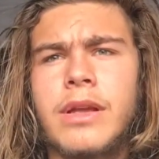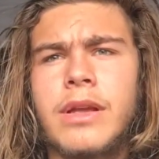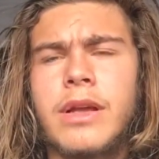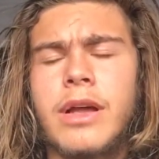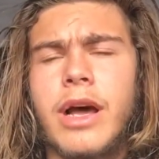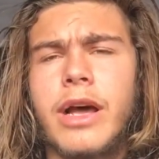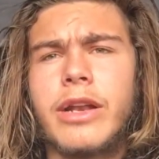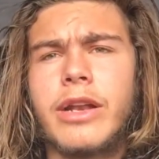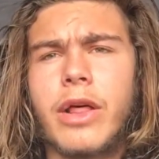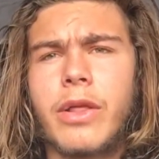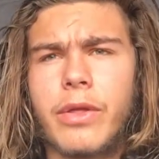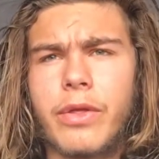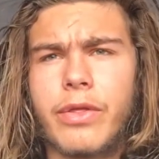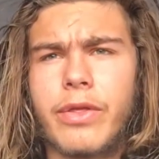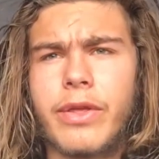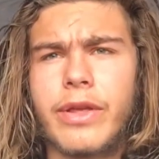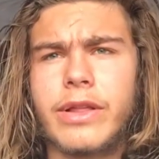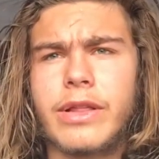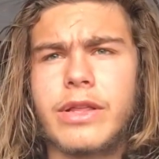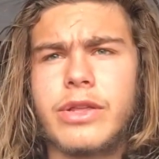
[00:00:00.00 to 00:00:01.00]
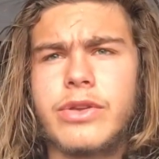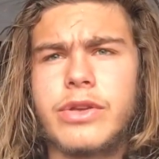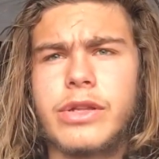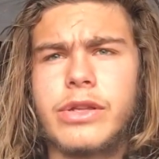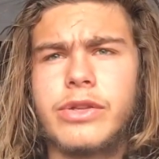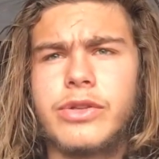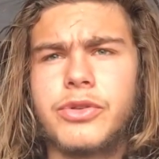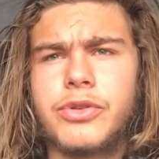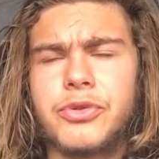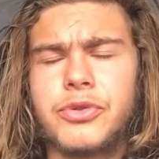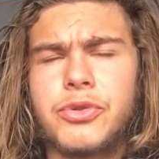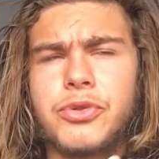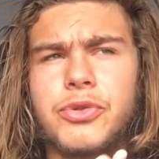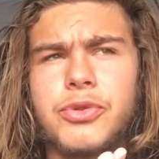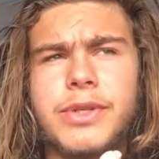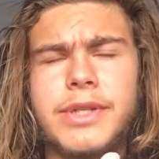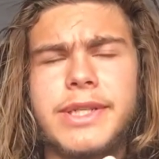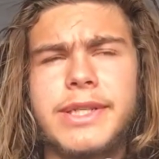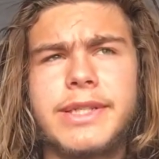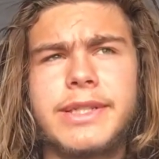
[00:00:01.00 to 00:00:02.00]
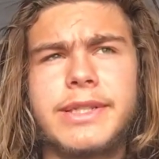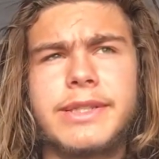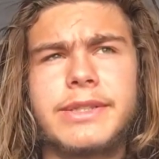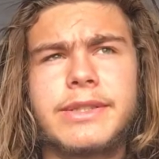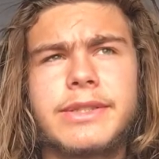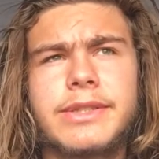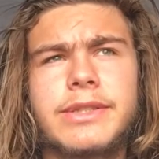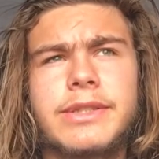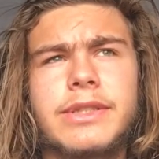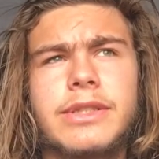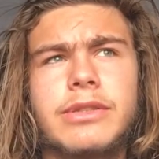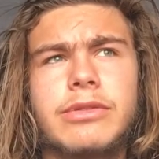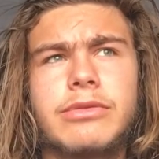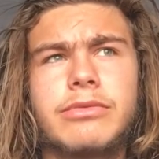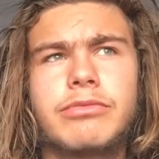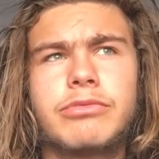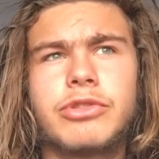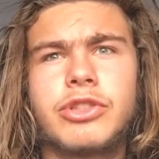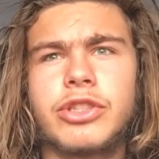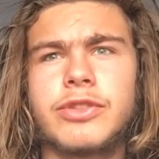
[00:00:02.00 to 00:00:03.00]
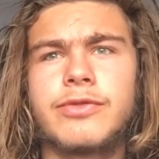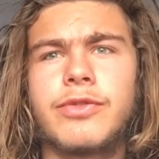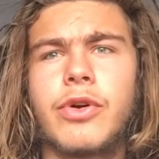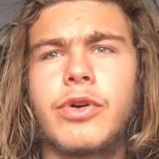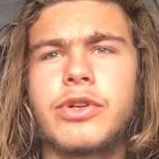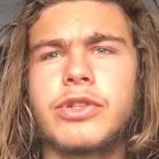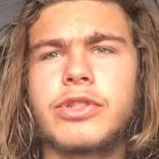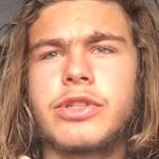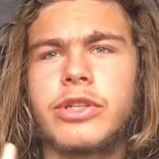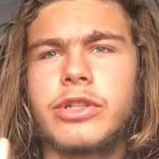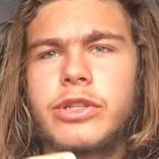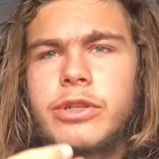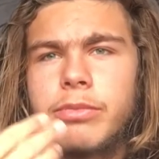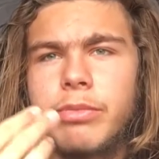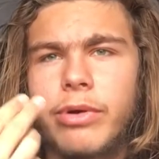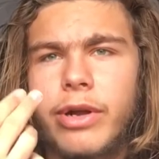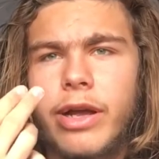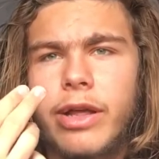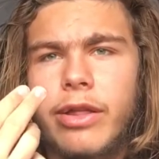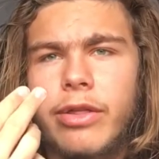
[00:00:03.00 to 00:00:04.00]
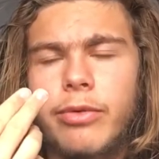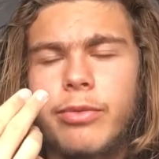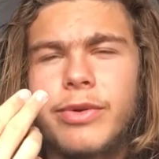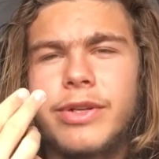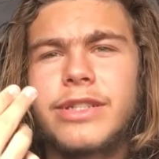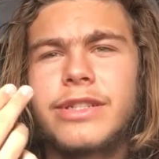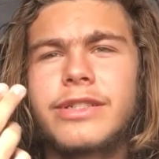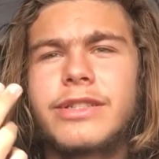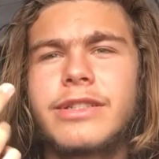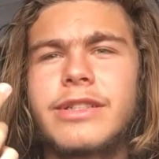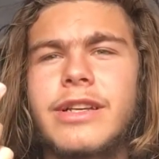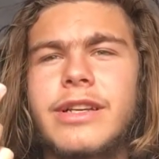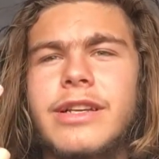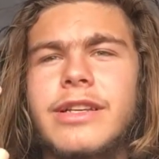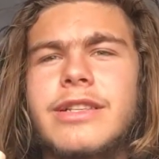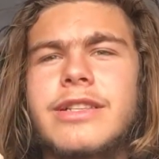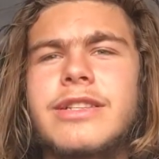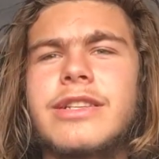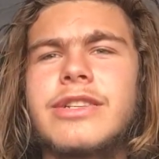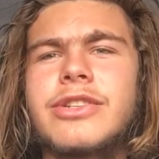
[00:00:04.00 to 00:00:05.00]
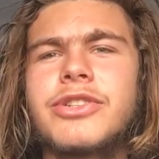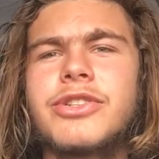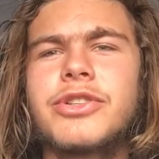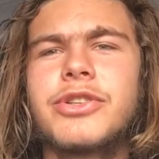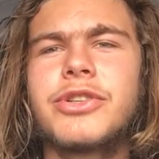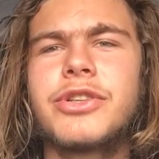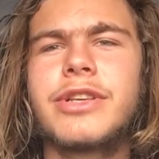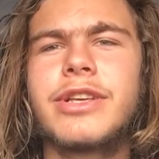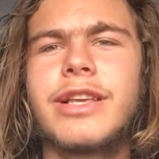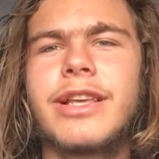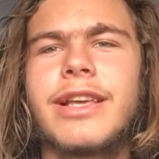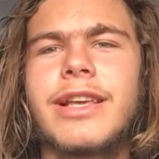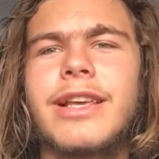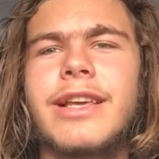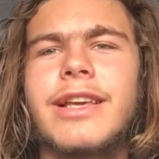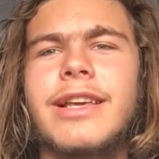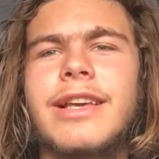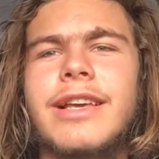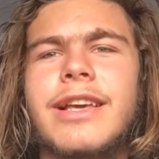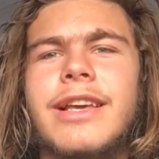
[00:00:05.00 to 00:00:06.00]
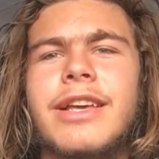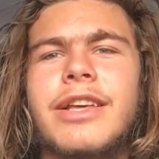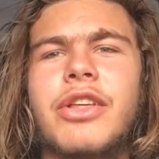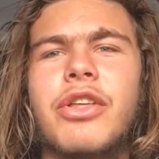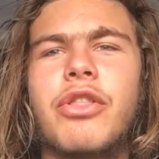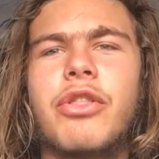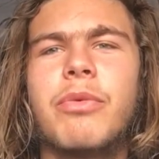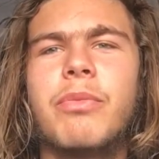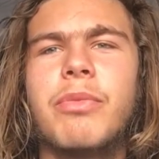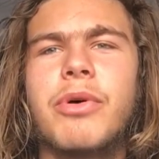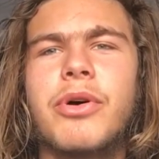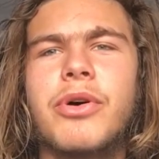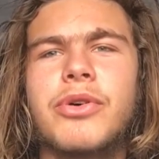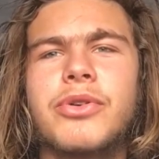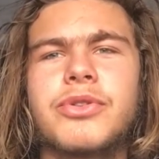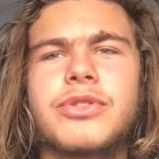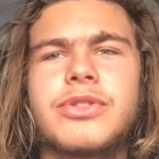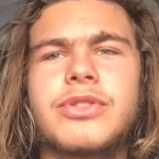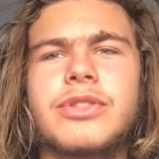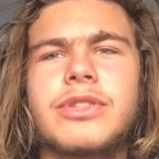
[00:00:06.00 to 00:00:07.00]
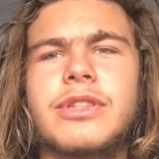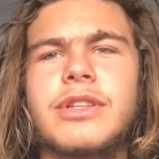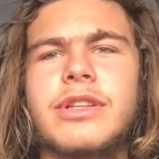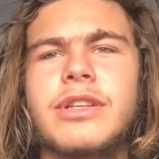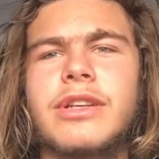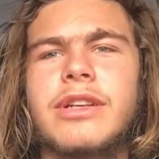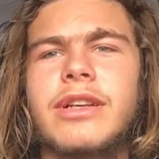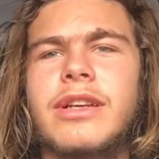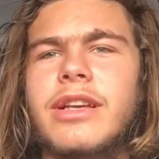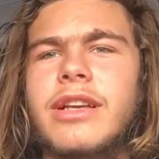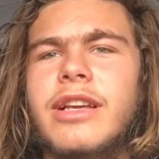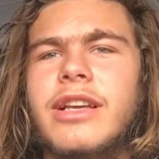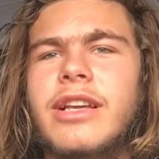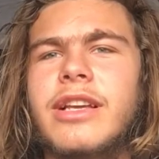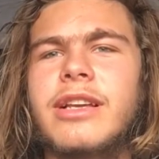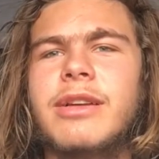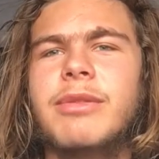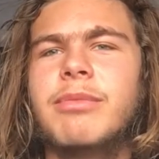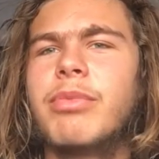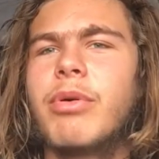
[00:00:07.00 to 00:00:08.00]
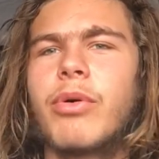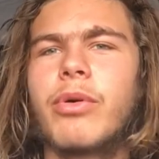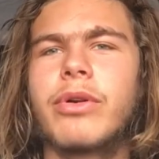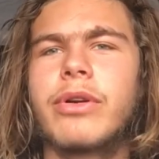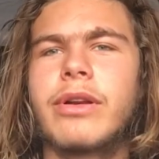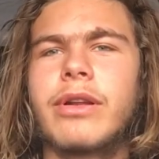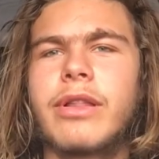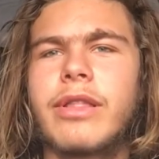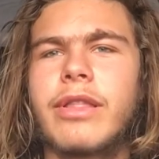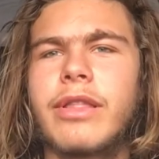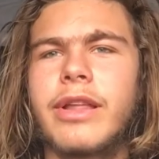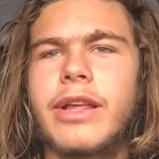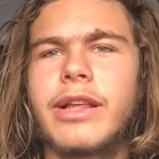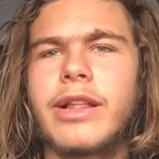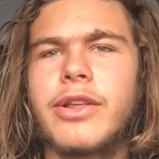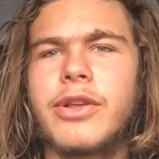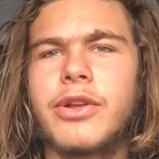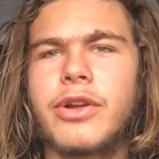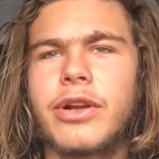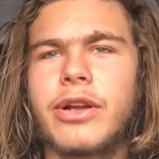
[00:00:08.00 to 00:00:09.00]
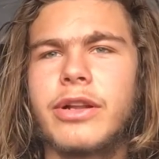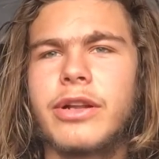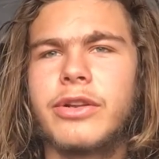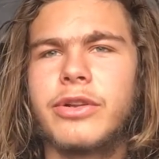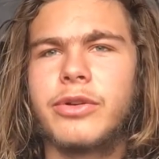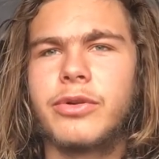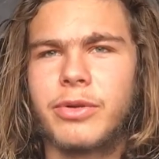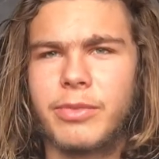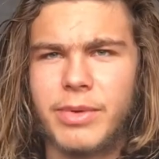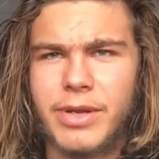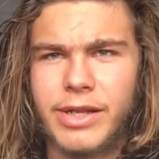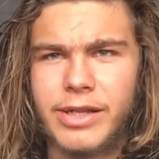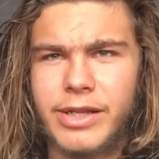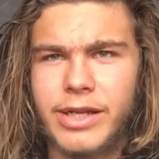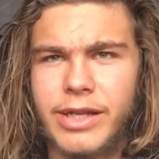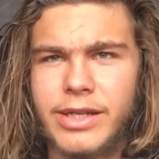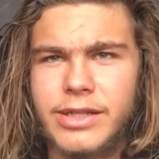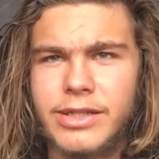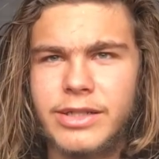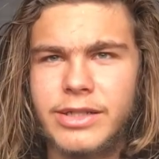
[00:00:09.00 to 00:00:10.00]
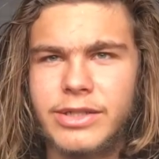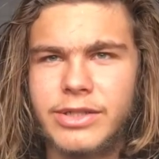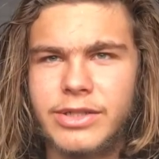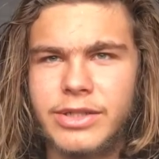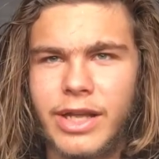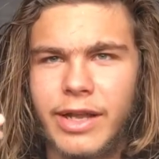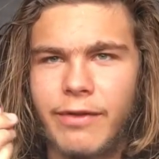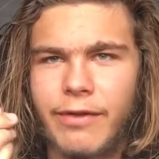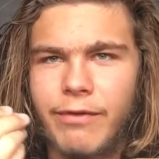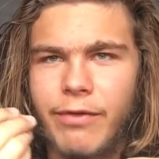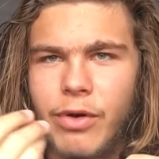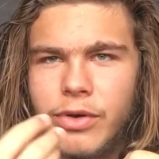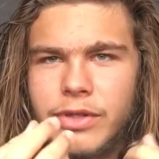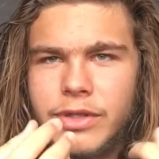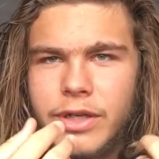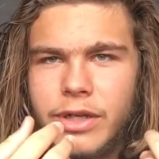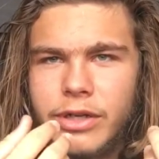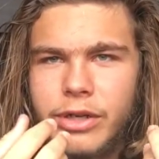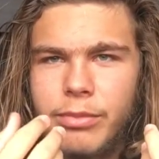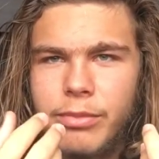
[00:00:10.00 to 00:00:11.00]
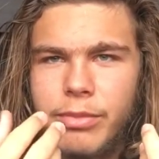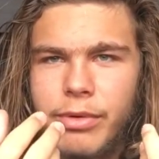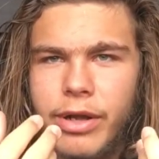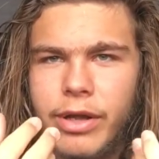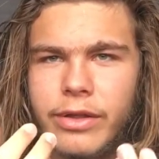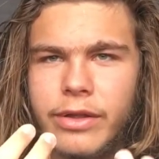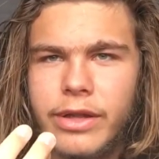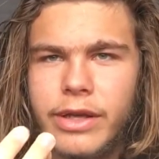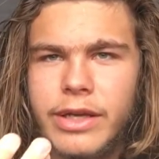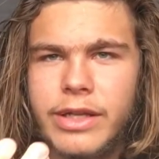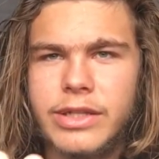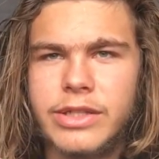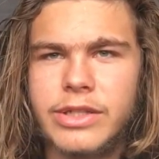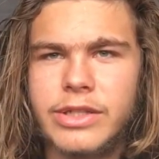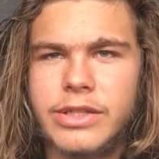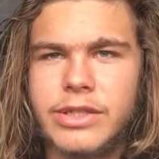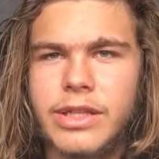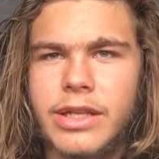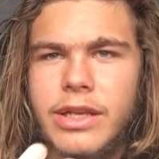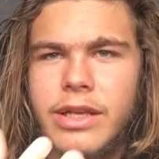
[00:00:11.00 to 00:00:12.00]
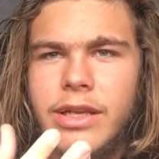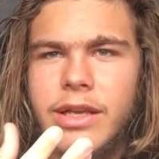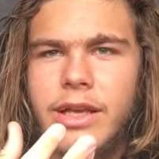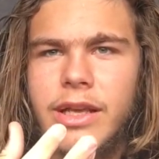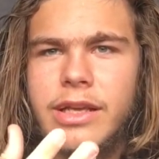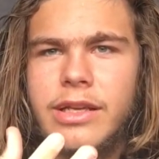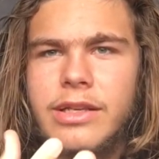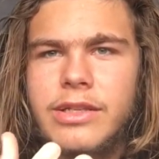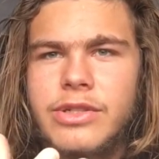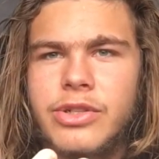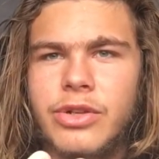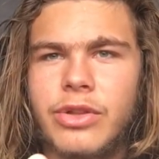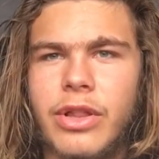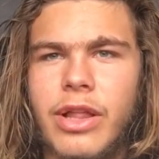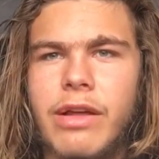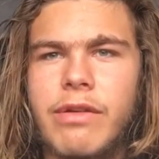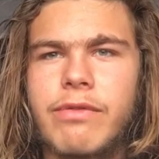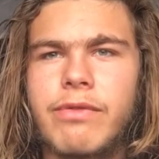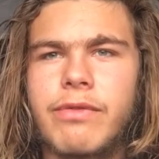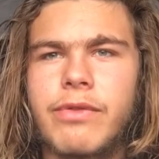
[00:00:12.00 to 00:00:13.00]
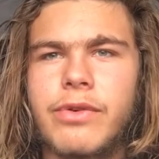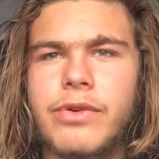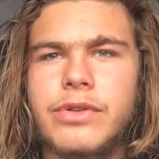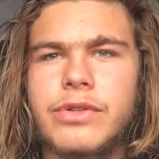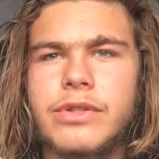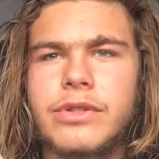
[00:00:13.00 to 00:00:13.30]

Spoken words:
Another thing that you can do is just focus on your breath, which is essentially the most important thing that you're going to do in meditation. Is like focusing on your breath. Like it just is your life force.